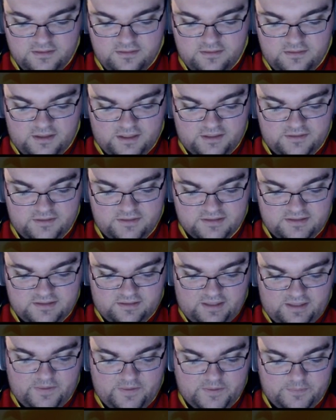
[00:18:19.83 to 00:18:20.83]
It doesn't
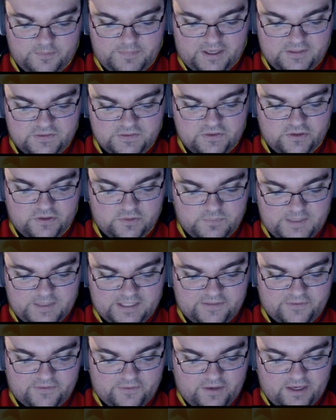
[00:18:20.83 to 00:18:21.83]
allow them to bounce cards back
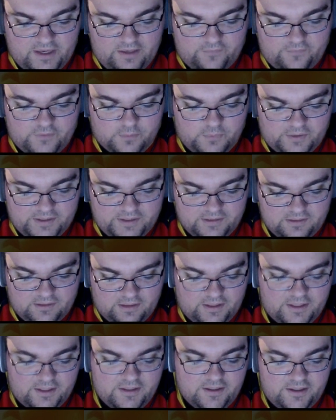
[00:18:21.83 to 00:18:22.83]
to their hand if they're playing
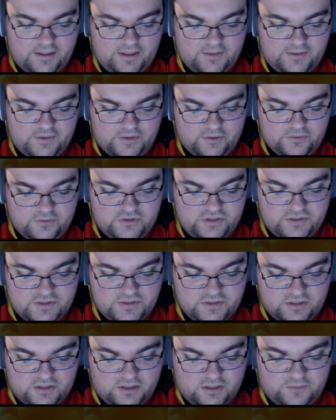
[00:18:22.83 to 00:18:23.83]
like the Gogeta
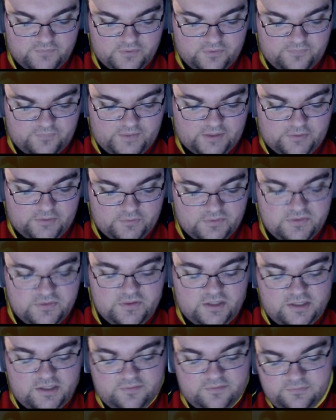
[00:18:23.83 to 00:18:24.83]
stuff or the Veku
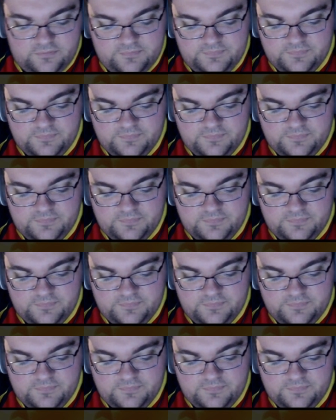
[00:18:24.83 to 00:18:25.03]
stuff.